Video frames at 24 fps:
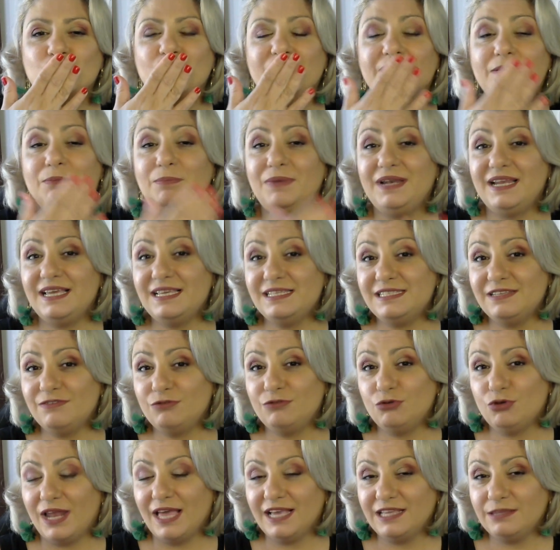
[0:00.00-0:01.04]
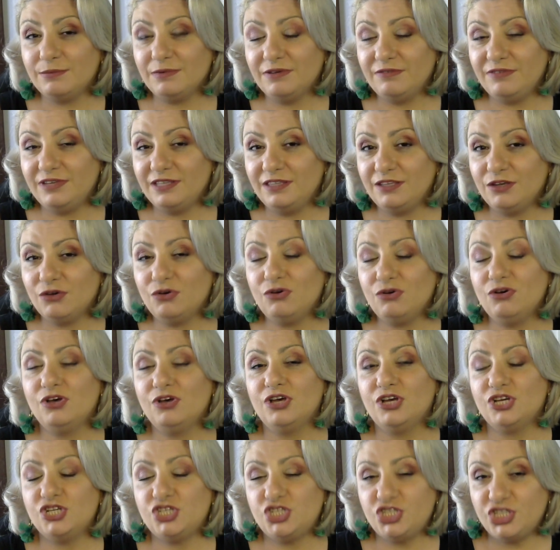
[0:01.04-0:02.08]
Please, if you liked my video,
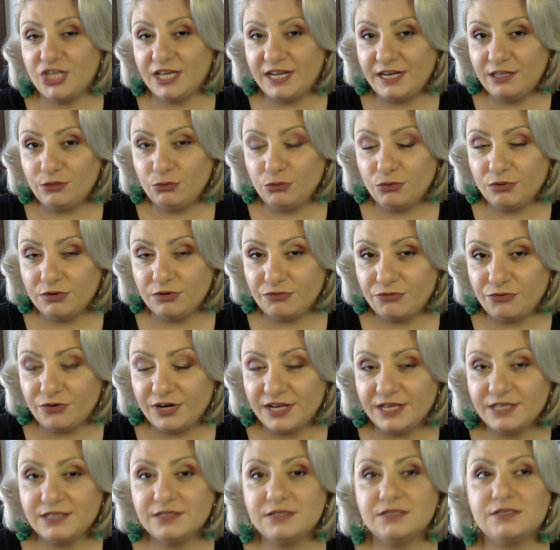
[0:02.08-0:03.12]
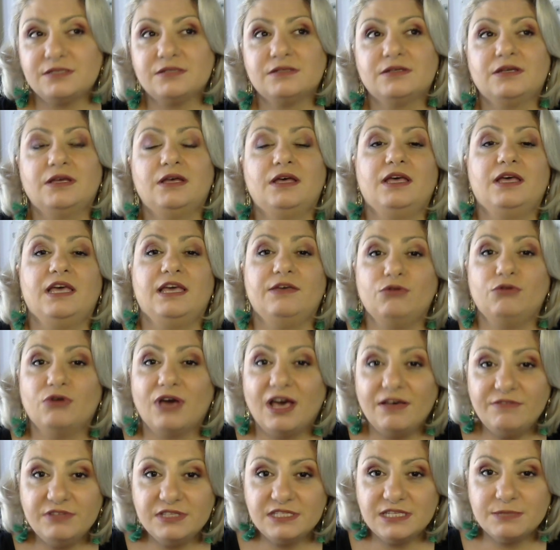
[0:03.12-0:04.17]
share it with your friends. If you
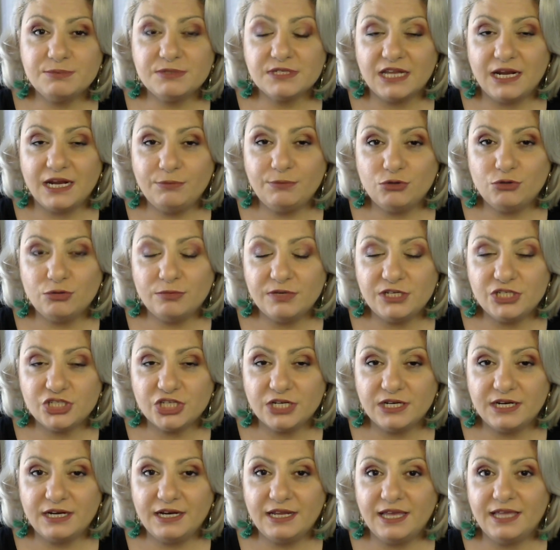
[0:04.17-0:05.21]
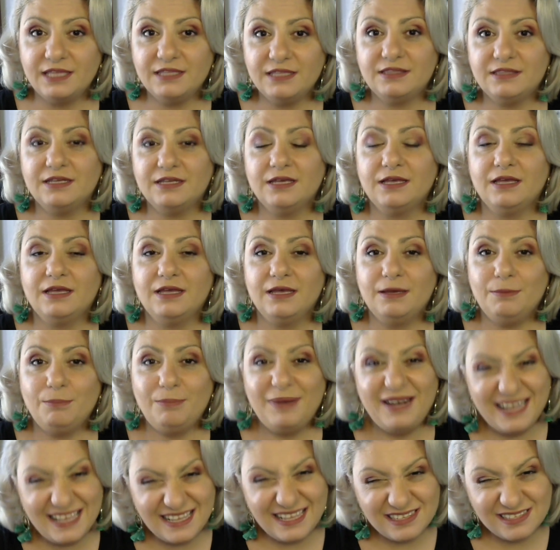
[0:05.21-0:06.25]
haven't subscribed to my channel yet,
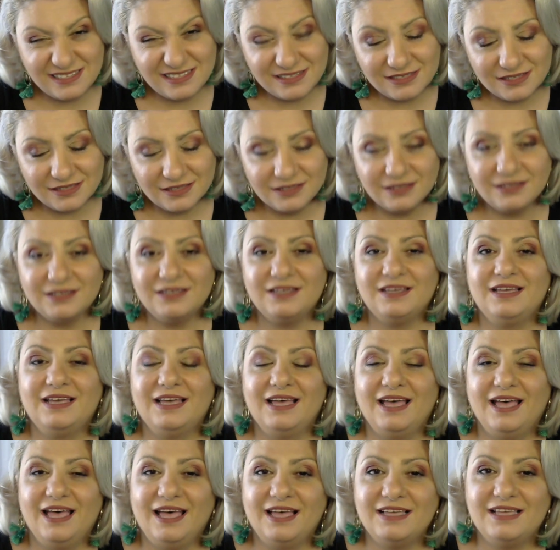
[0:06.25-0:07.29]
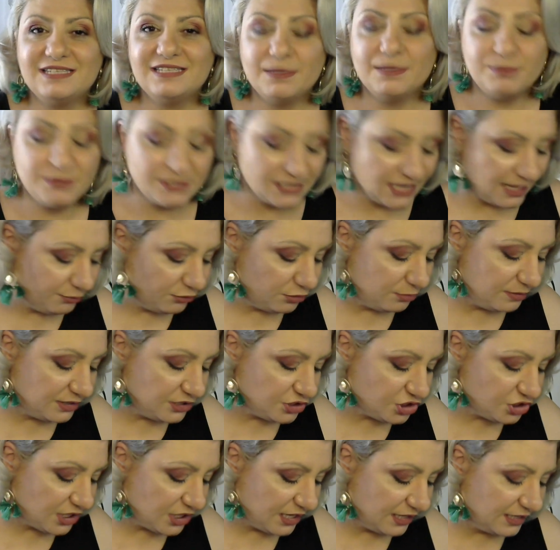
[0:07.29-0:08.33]
please subscribe to my
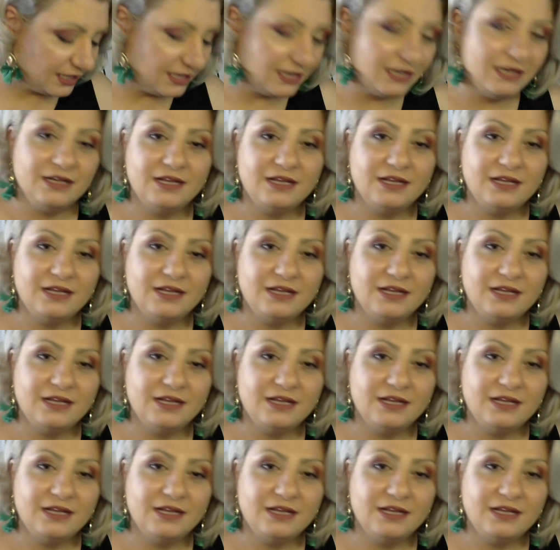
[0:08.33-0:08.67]
channel.